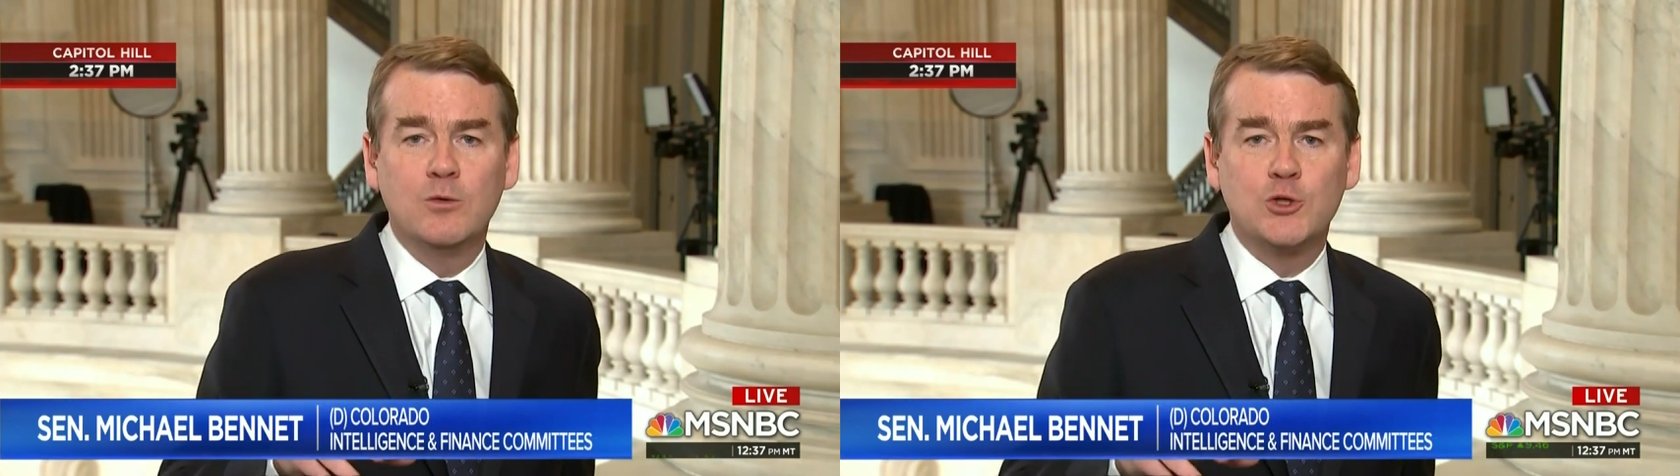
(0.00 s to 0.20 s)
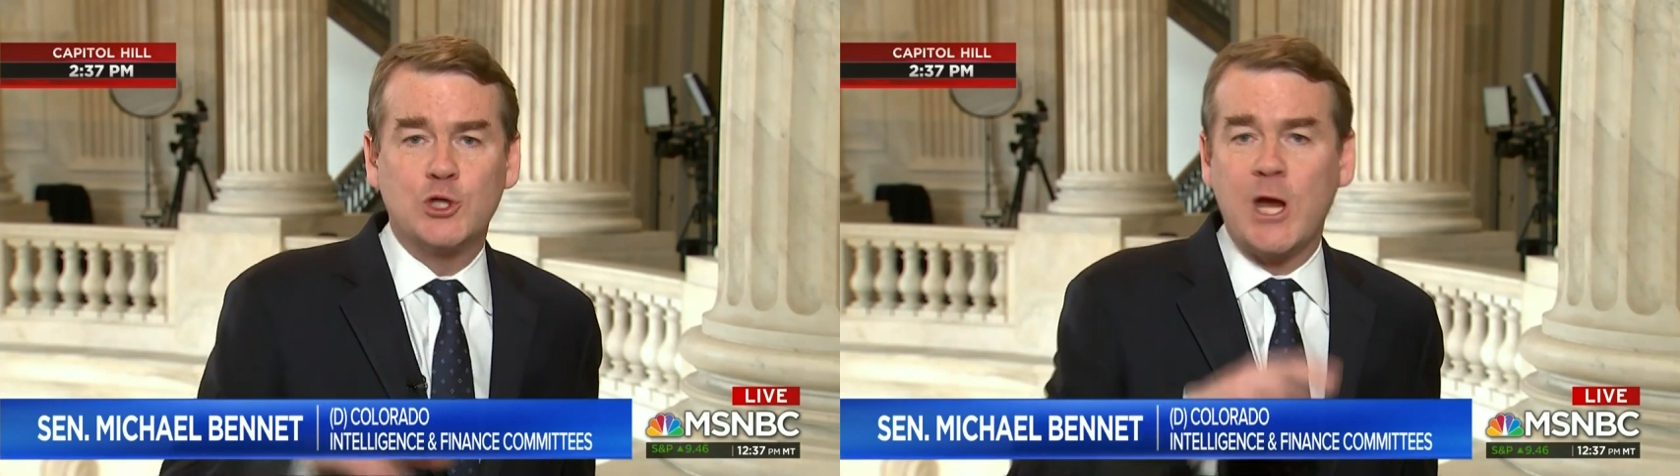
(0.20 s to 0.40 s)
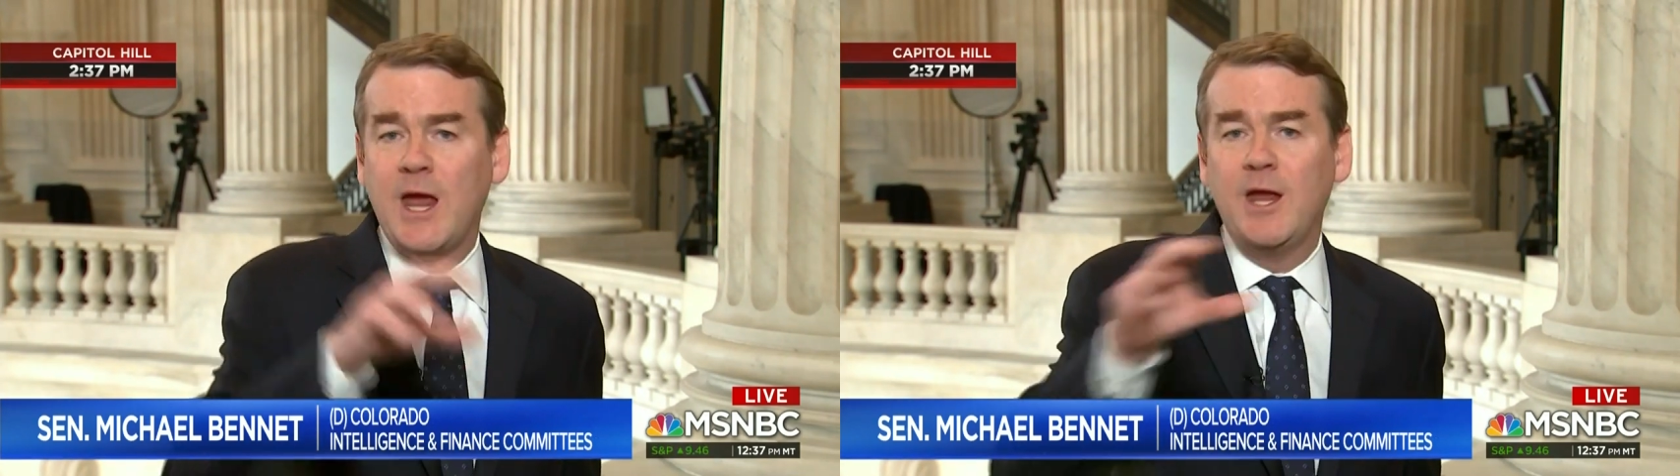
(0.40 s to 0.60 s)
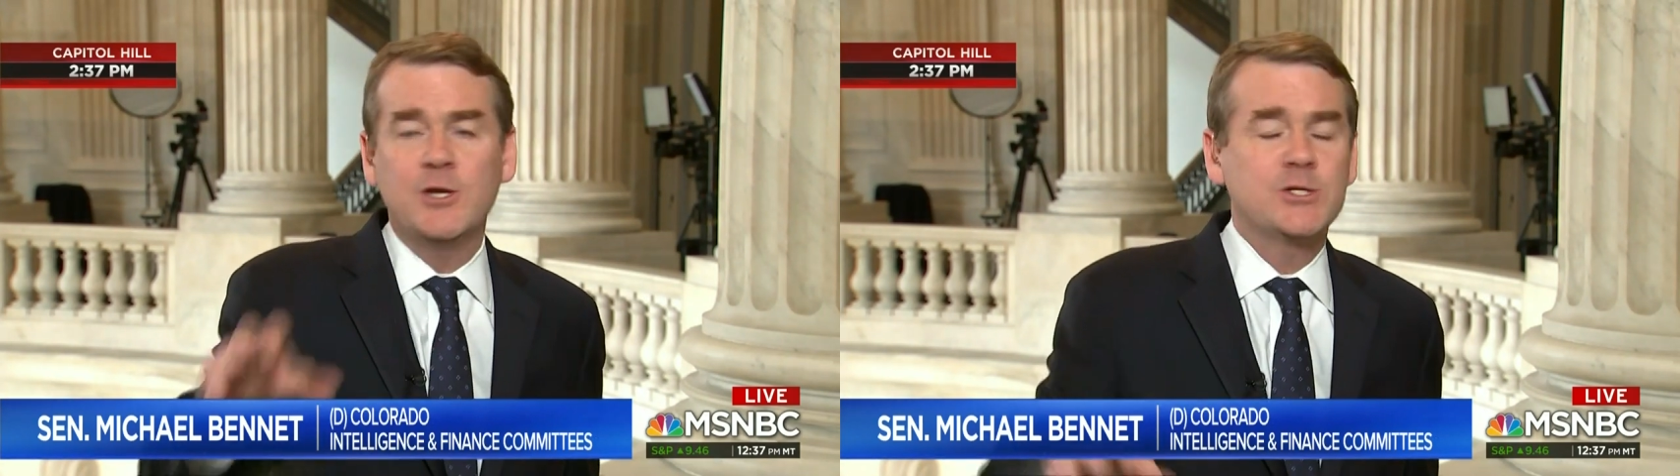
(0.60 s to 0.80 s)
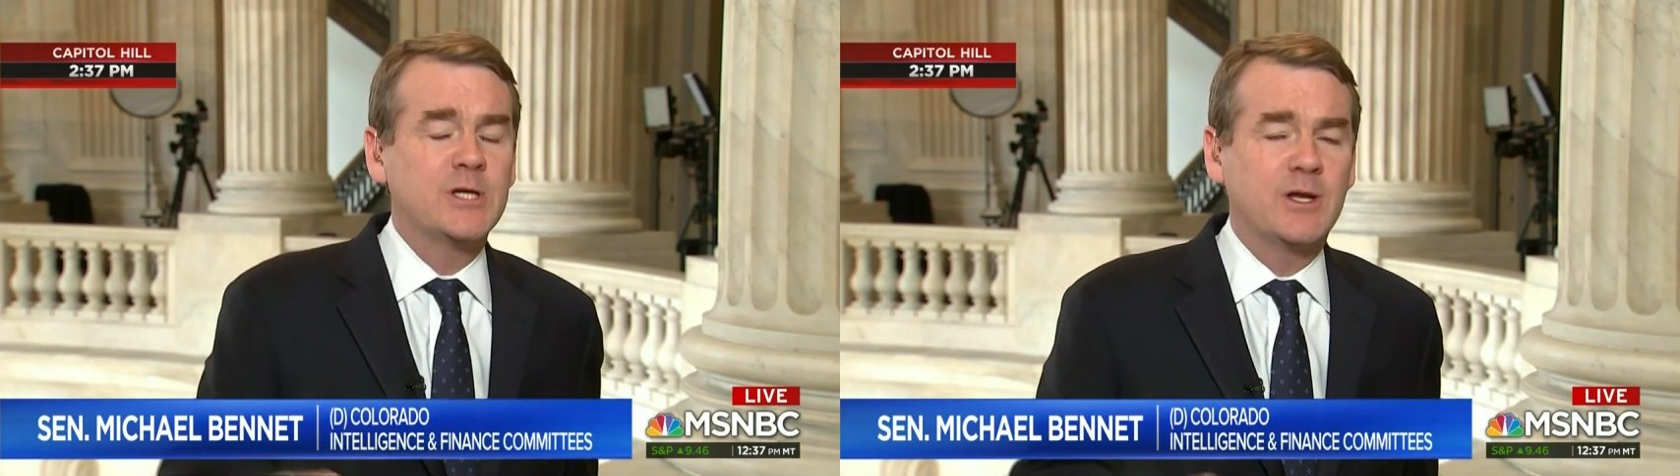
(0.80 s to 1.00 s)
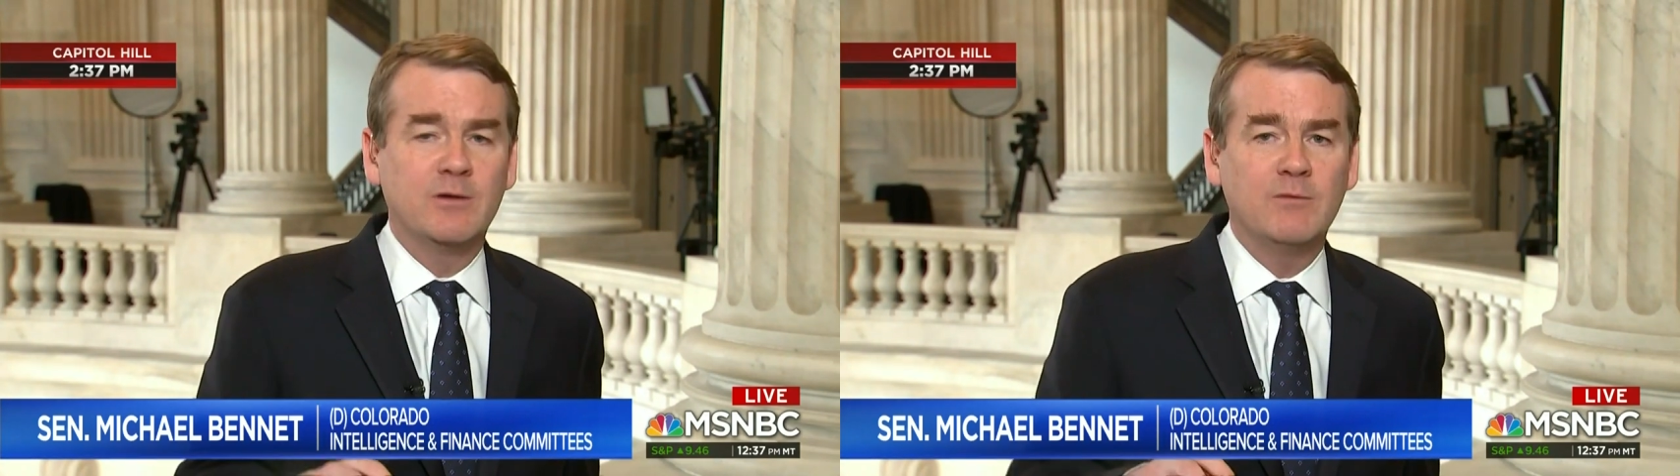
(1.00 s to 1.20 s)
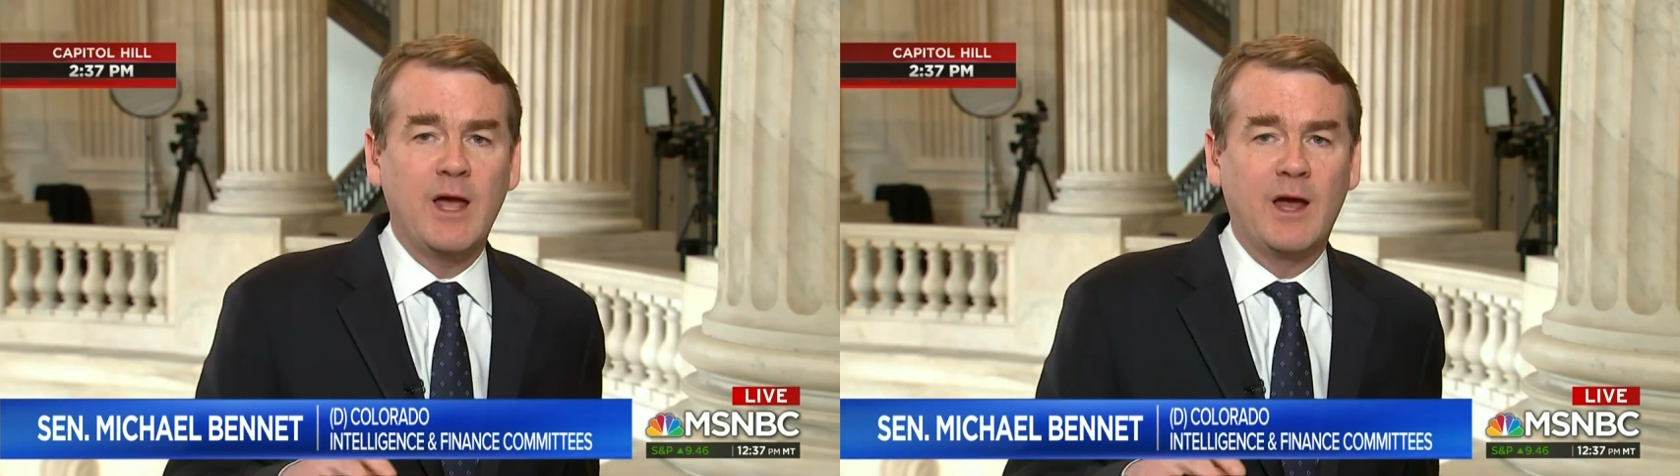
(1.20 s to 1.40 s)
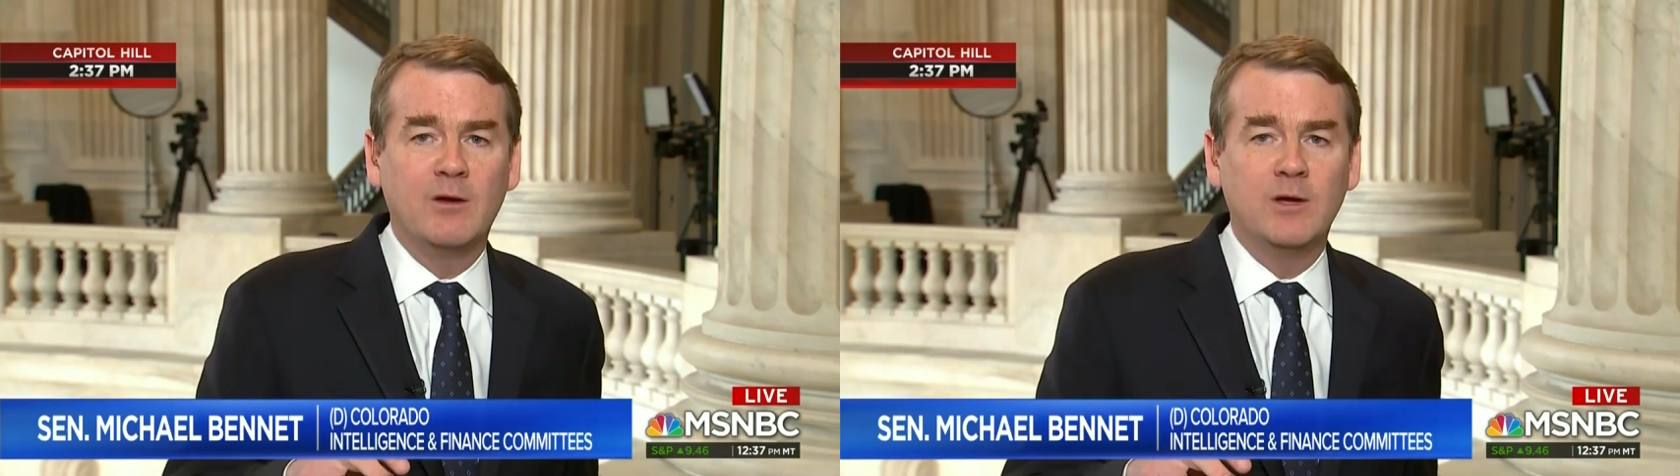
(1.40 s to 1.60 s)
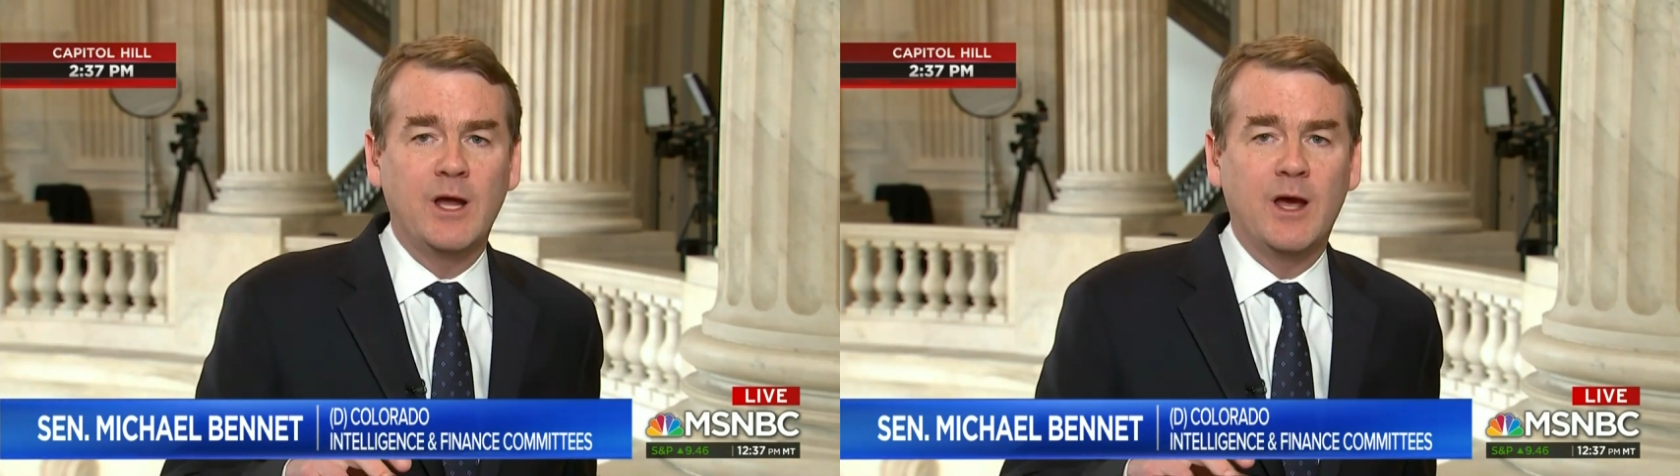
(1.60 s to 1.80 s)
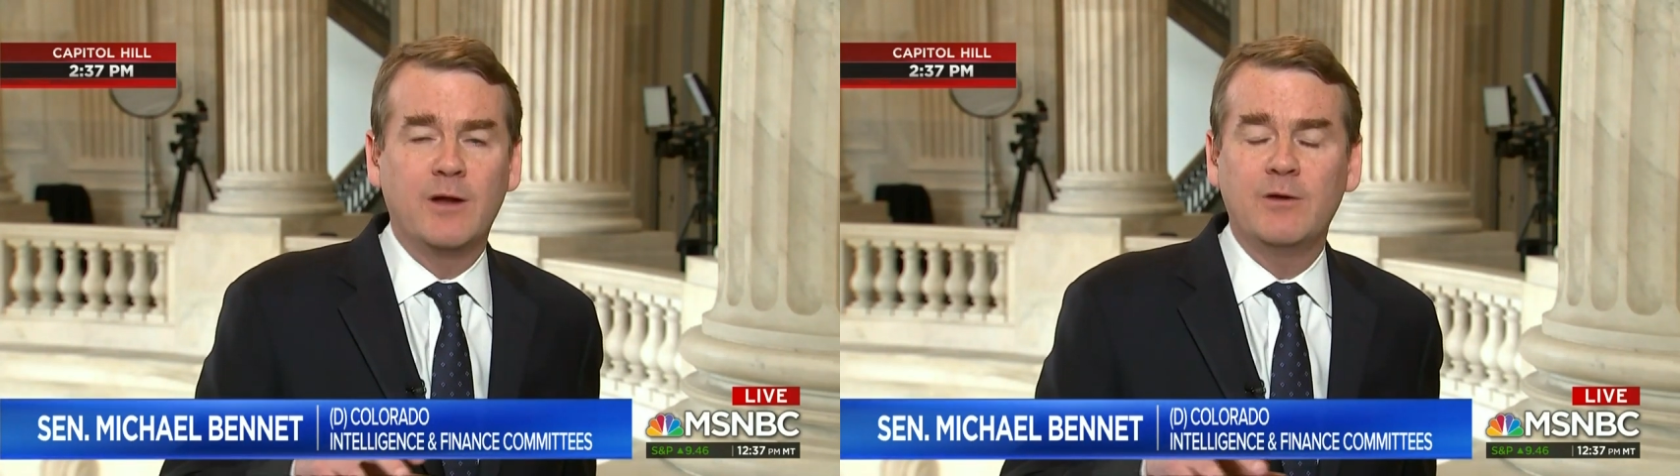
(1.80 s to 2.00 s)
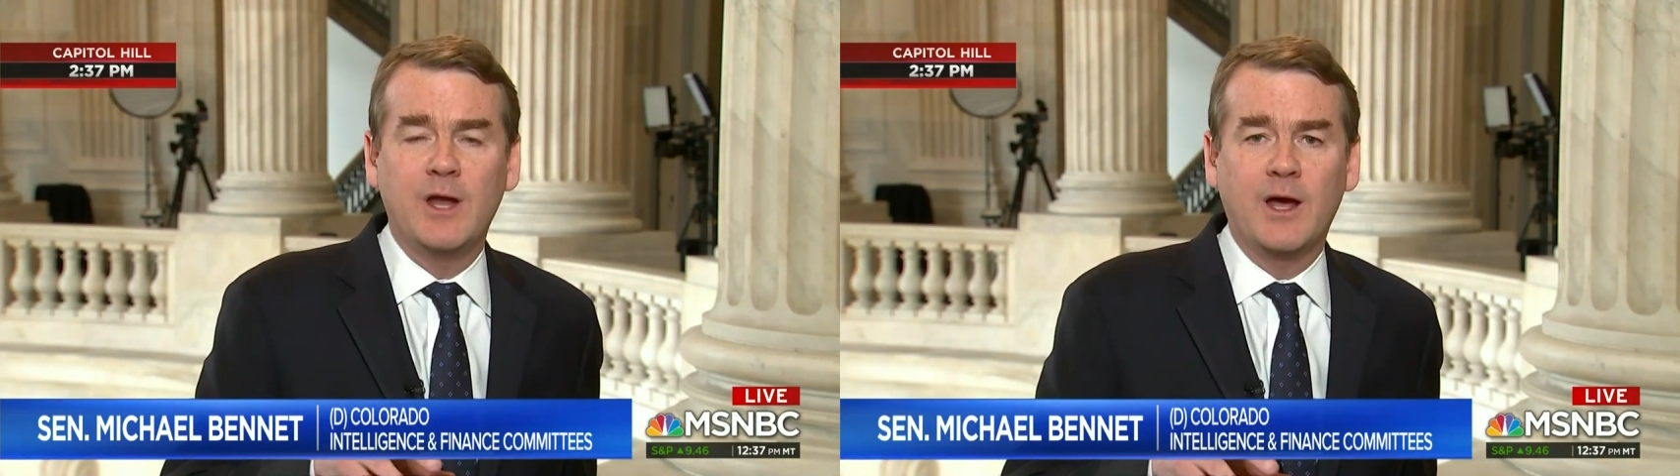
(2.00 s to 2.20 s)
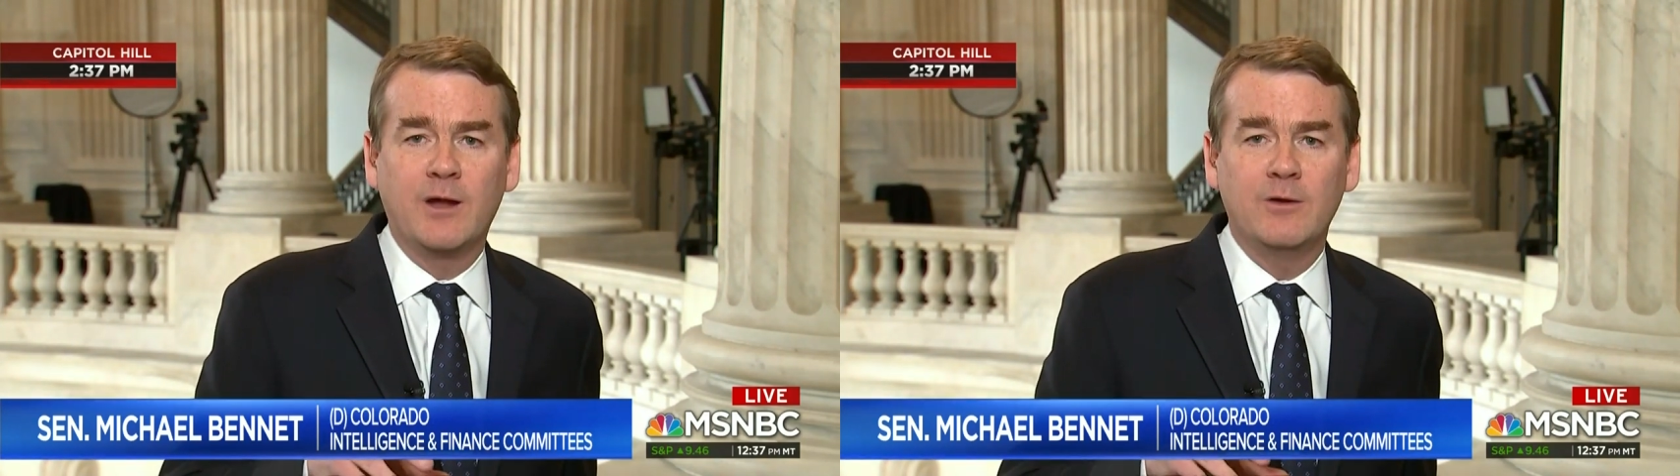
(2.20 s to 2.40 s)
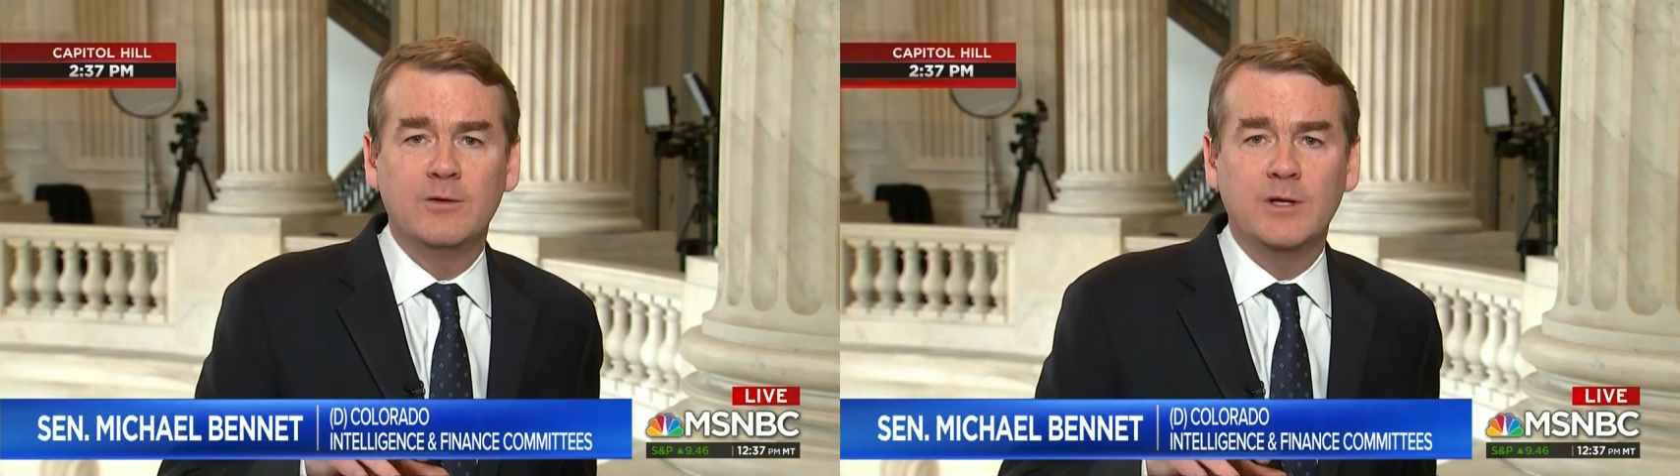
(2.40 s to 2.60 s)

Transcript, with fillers: changed and, and, and, and,